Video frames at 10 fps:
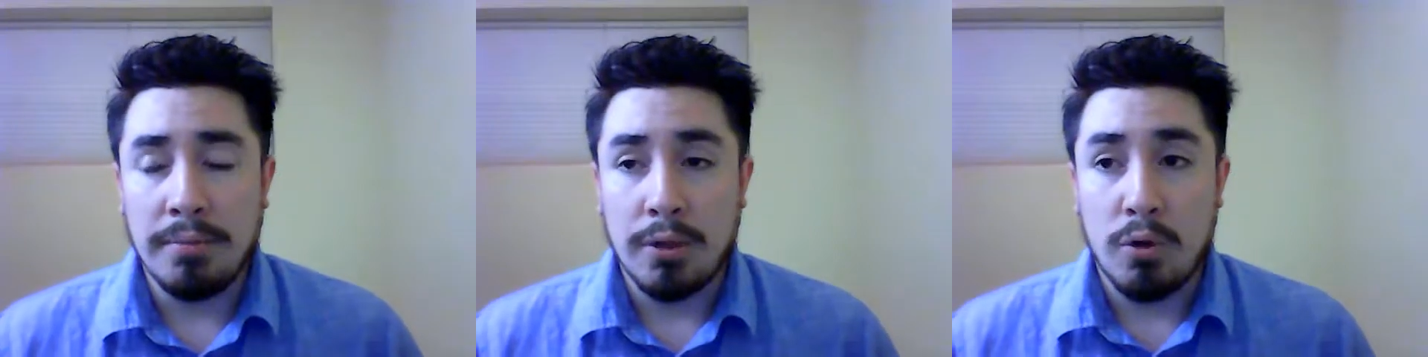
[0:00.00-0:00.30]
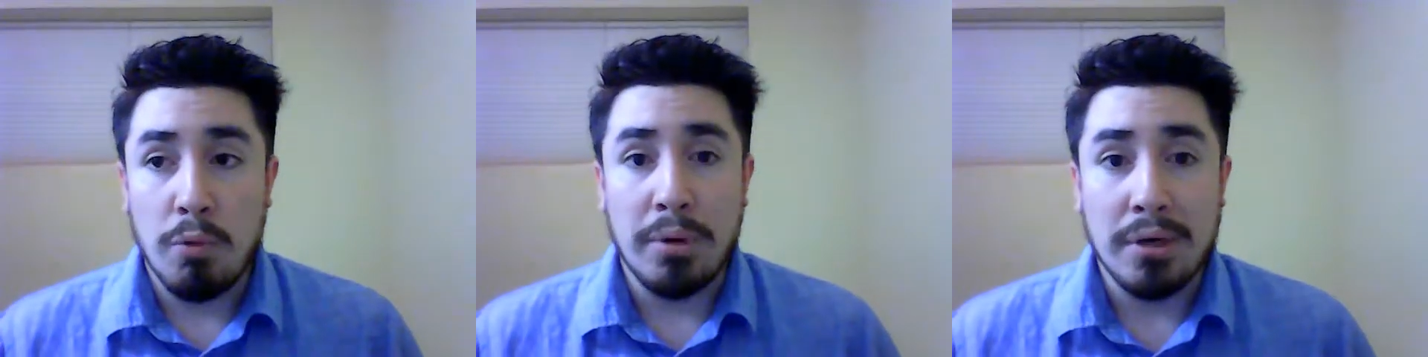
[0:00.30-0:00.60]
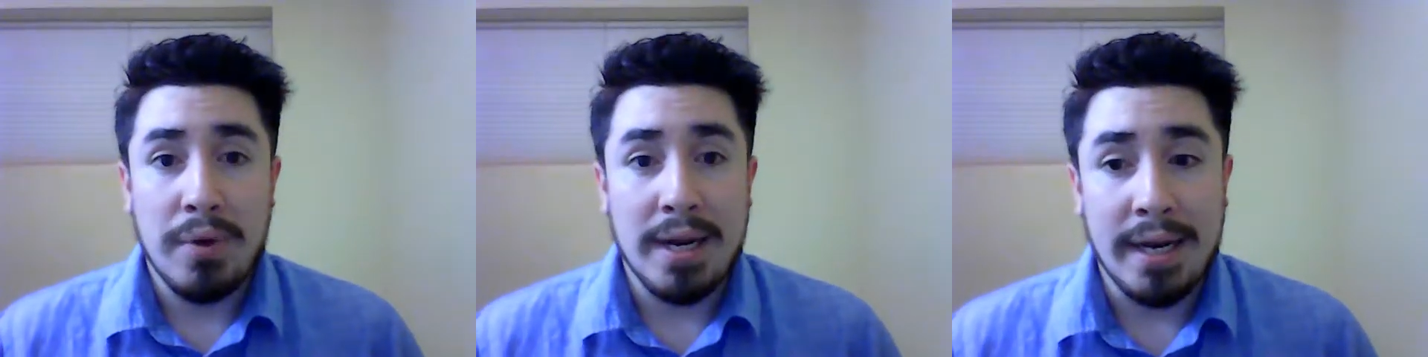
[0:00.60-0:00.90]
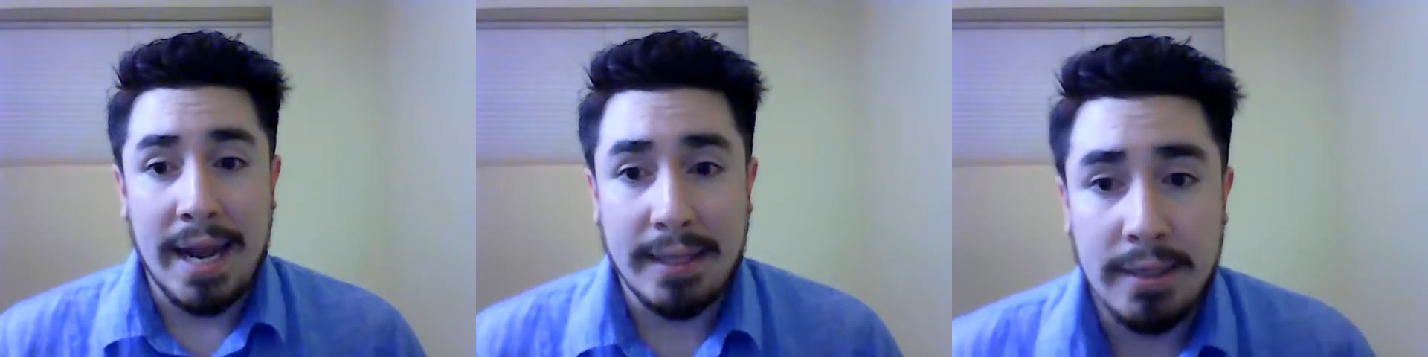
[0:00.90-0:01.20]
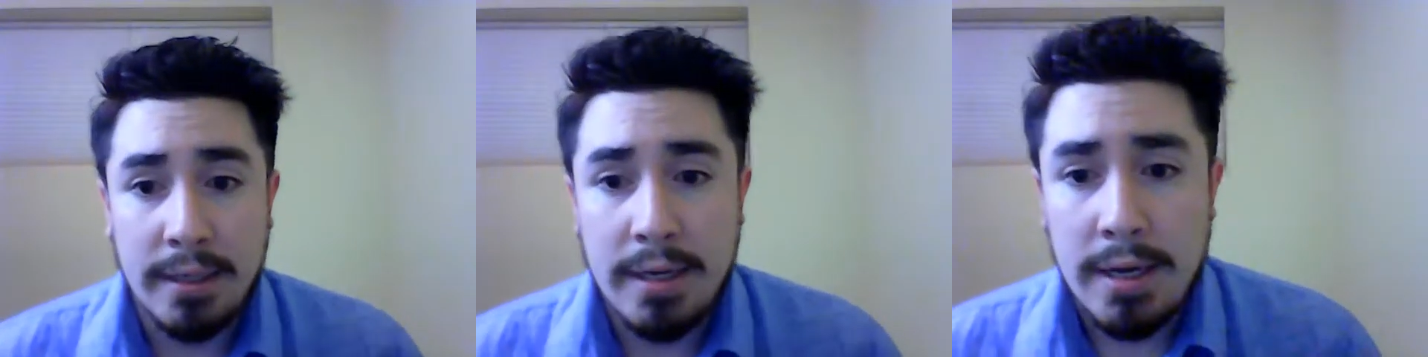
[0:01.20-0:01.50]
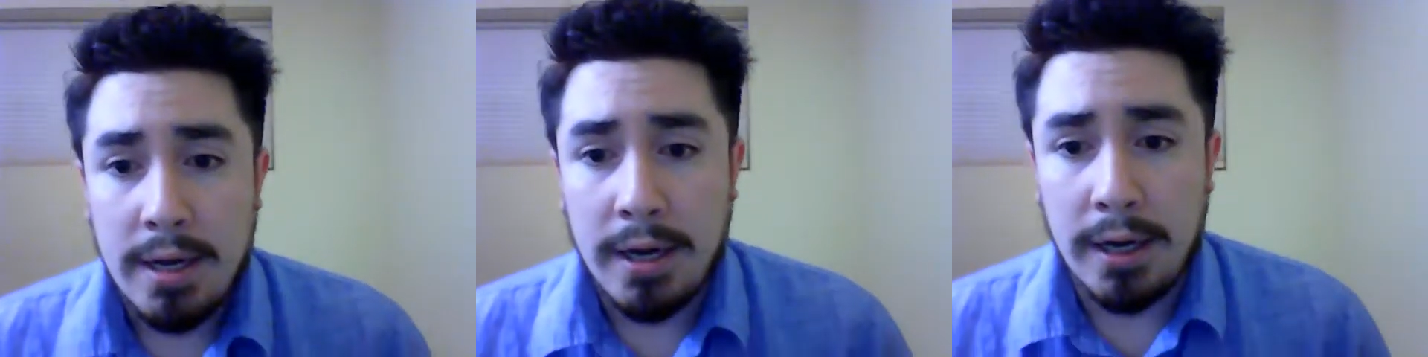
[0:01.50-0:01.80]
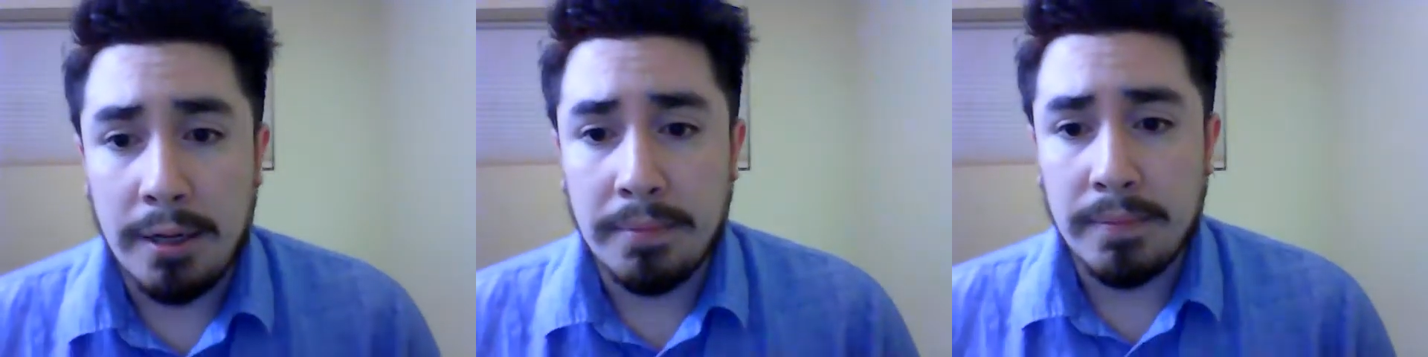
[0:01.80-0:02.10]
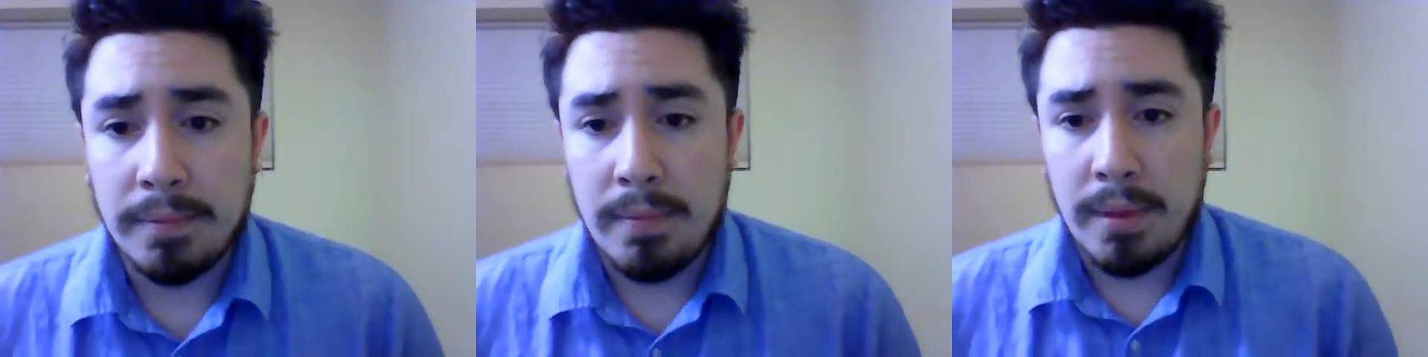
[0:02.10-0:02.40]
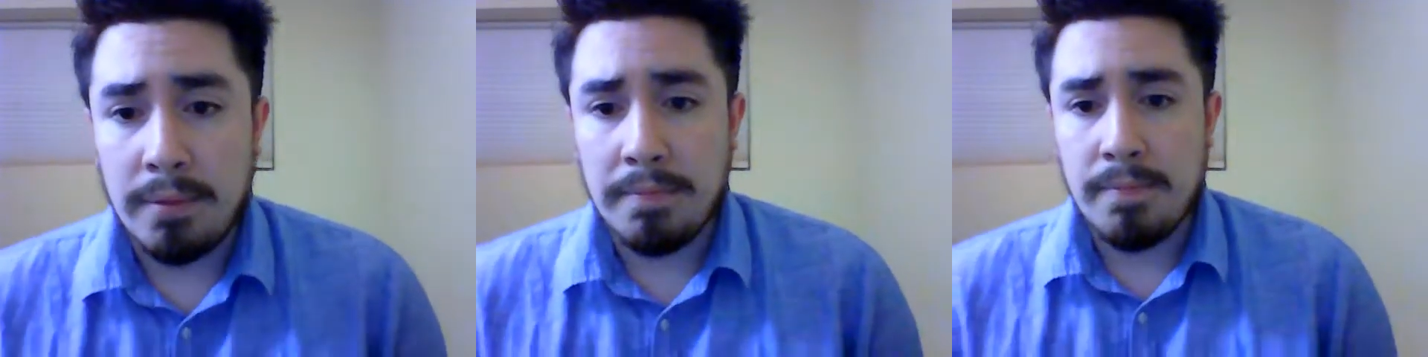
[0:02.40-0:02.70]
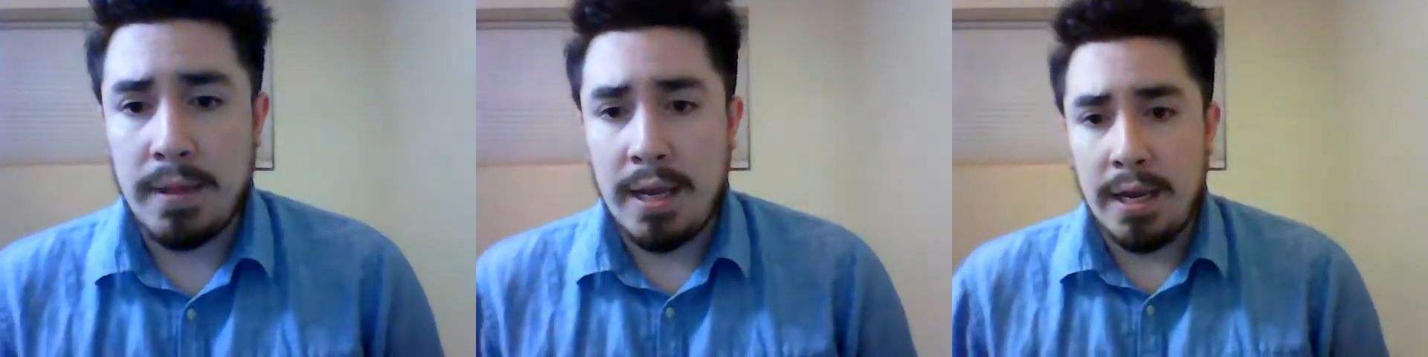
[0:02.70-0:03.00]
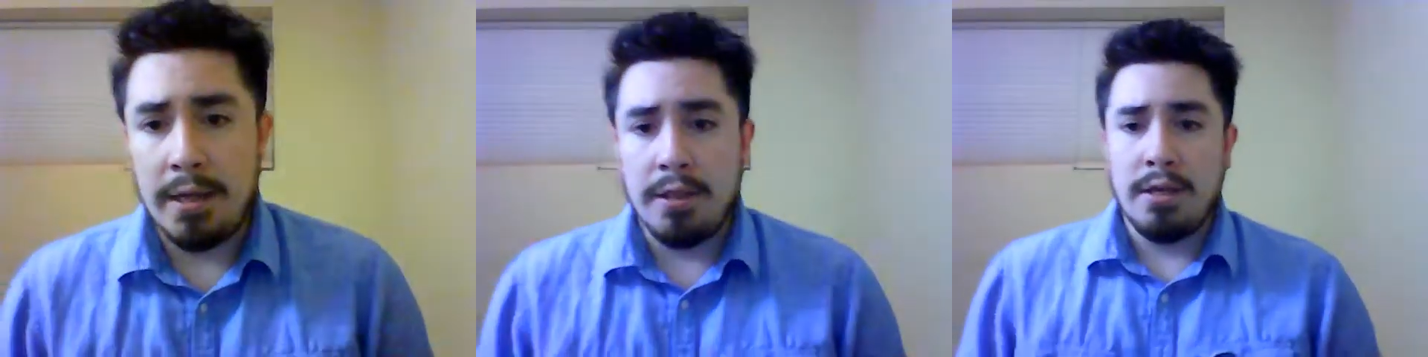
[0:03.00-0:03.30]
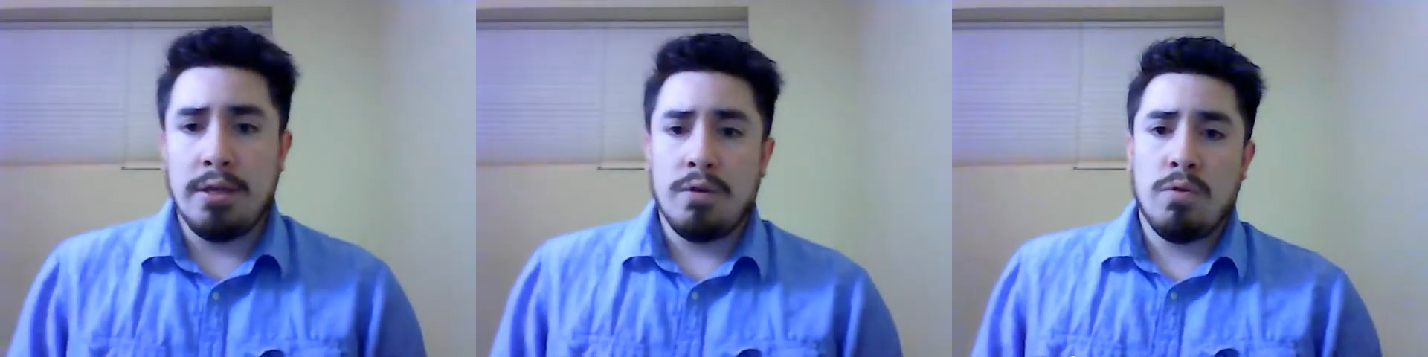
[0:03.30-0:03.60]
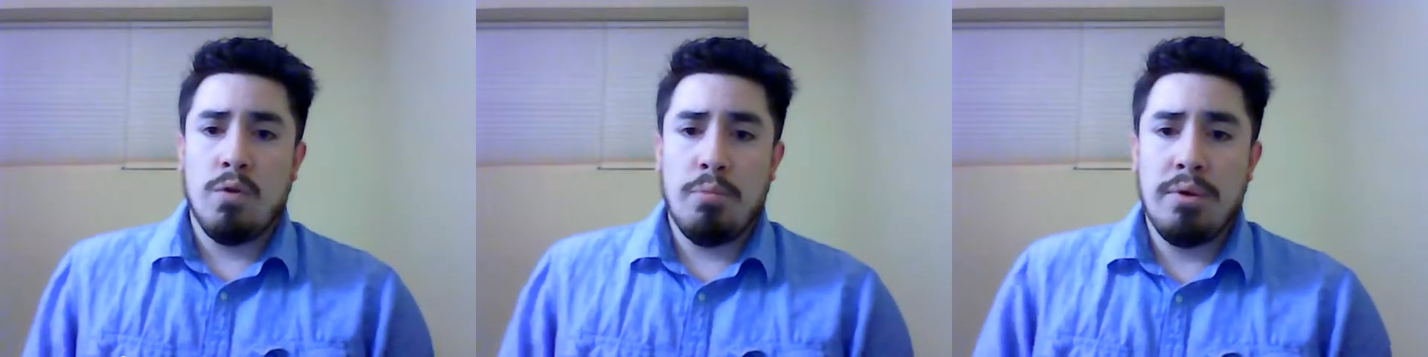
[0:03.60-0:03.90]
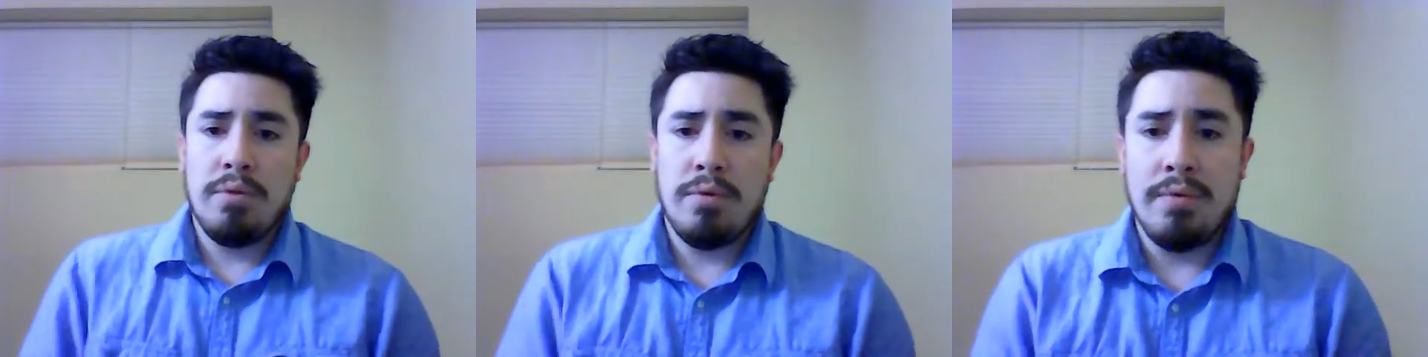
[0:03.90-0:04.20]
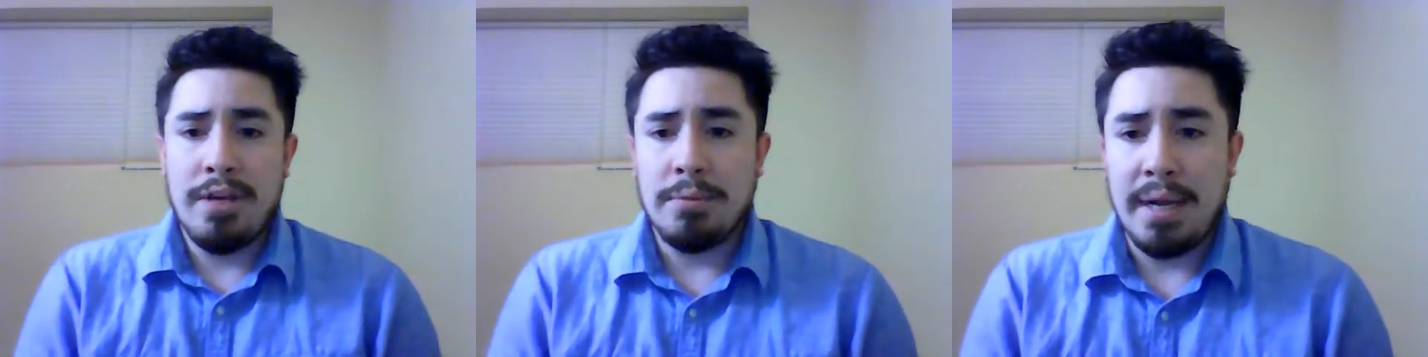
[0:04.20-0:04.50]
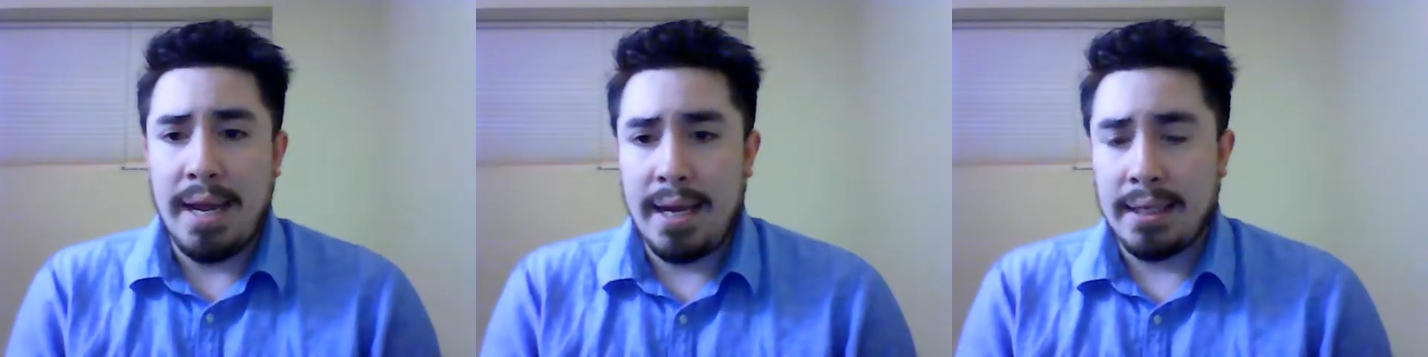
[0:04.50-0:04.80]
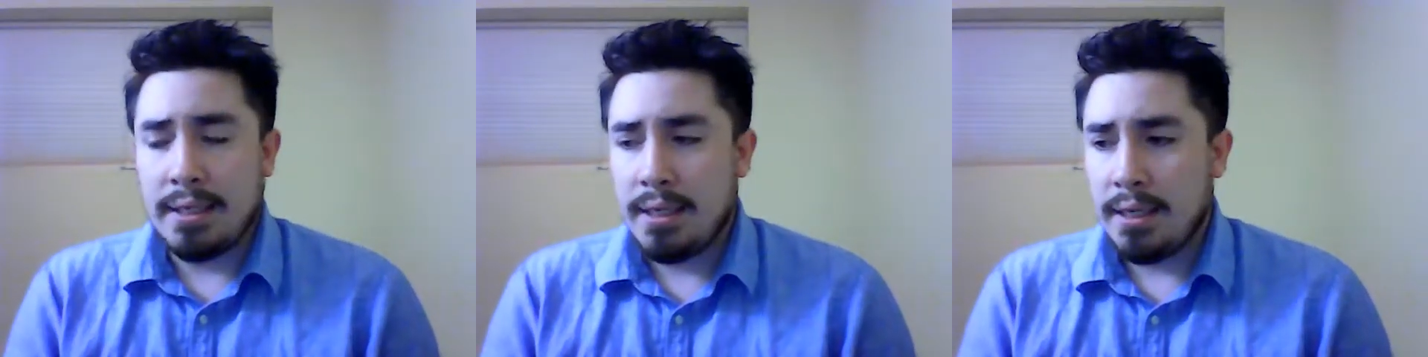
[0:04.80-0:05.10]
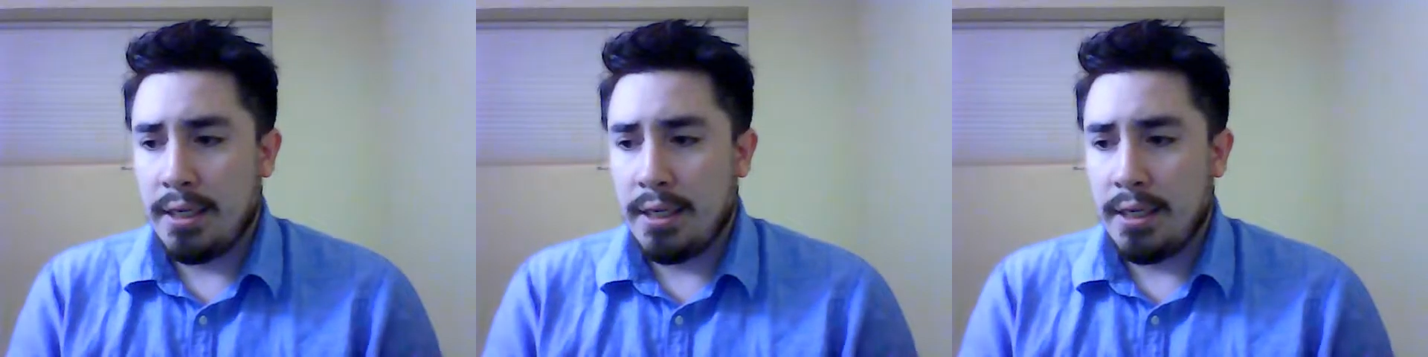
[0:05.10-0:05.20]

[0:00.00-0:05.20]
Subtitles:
Corporate Credit Act. And the Corporate Rearrangement Act